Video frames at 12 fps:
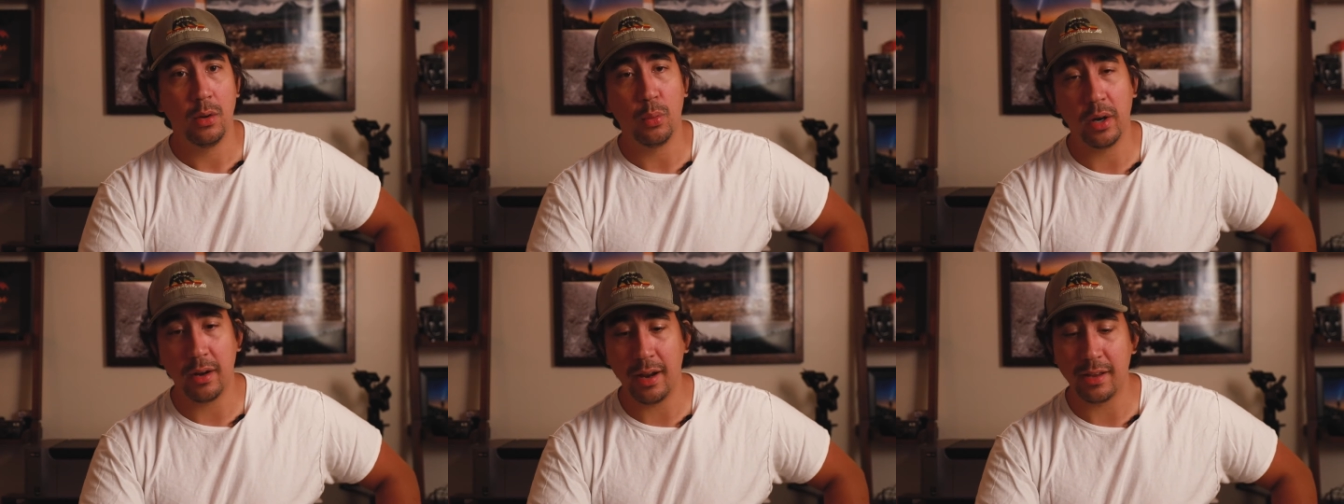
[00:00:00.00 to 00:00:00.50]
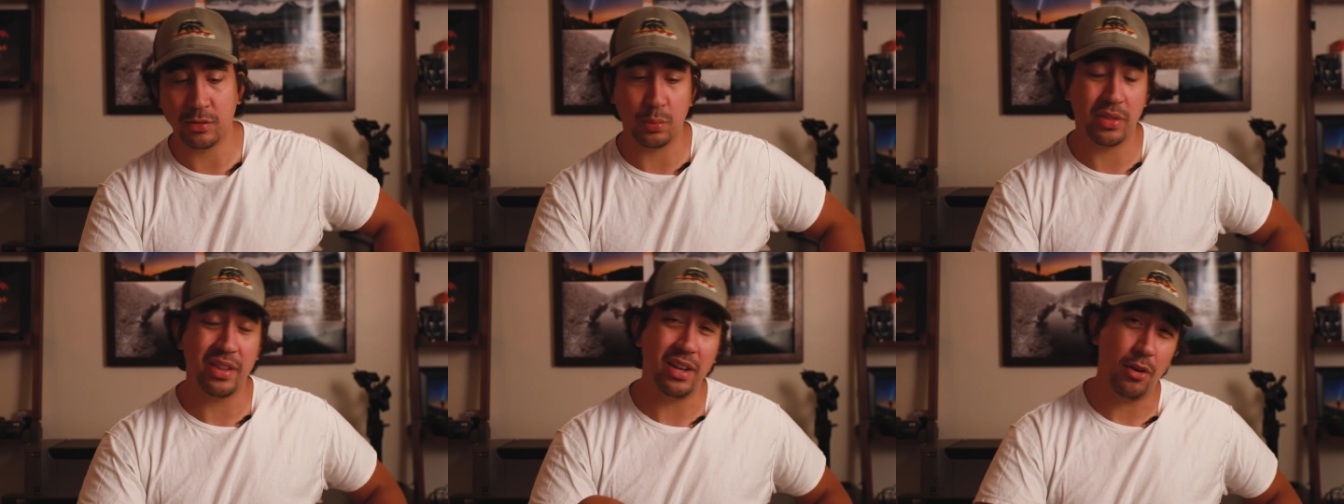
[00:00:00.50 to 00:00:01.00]
Whereas
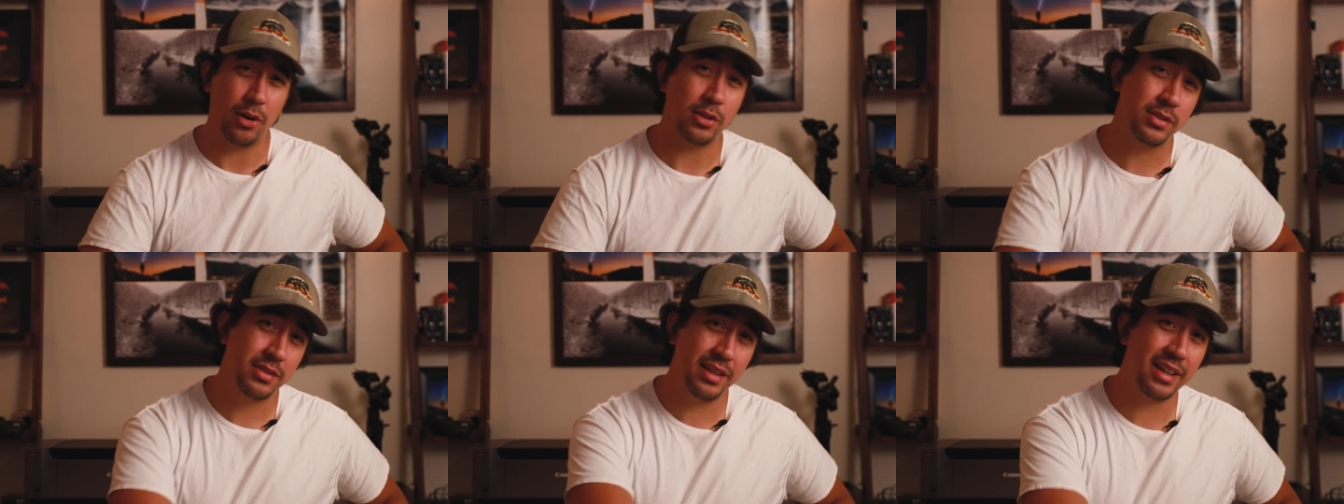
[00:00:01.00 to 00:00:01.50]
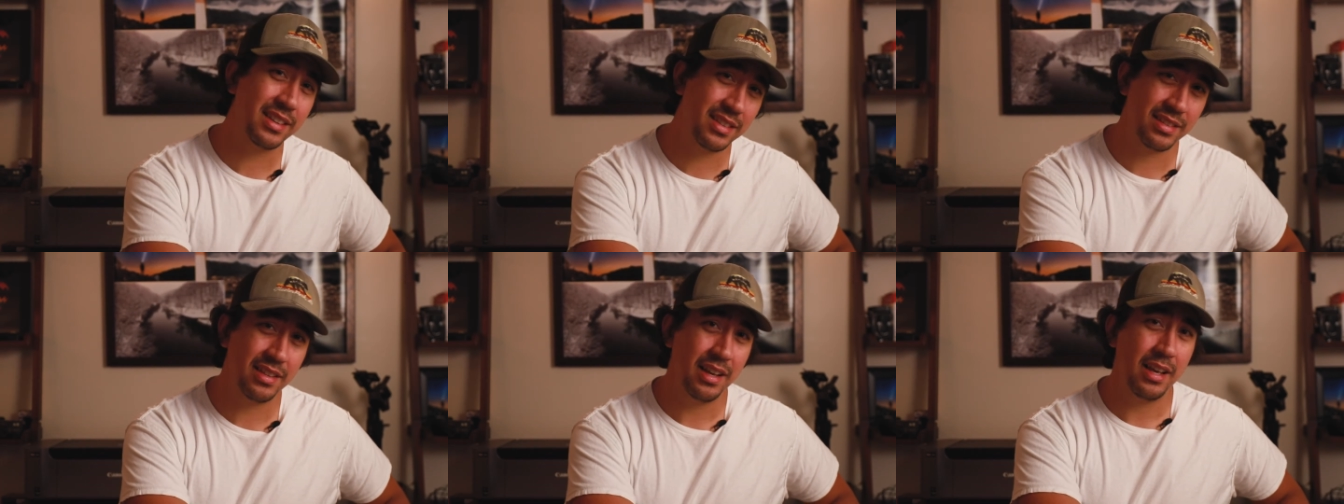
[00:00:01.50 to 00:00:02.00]
with the
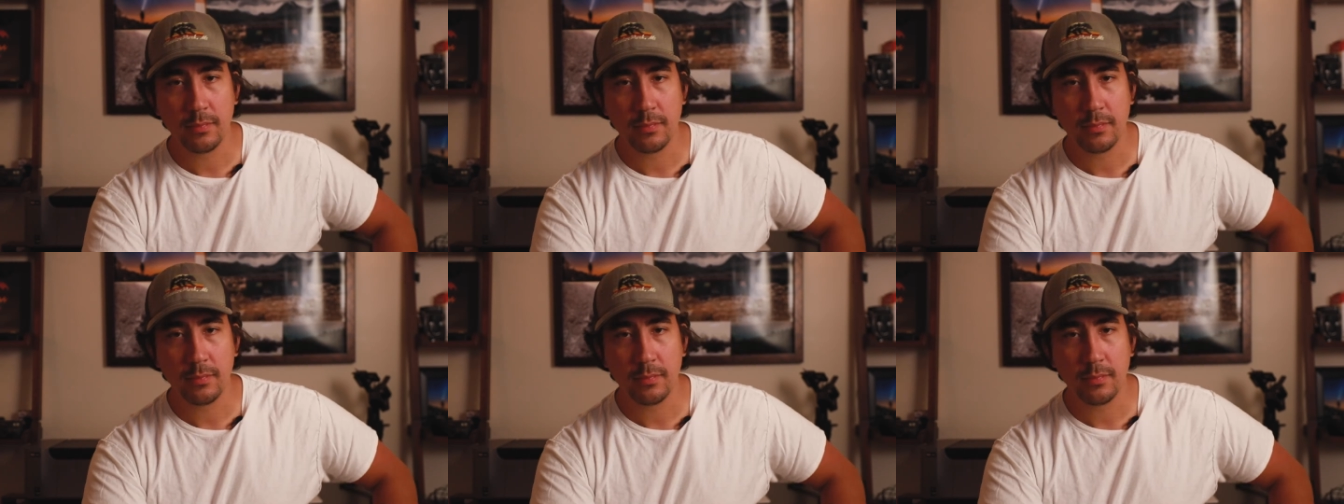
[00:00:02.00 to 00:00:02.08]
R6,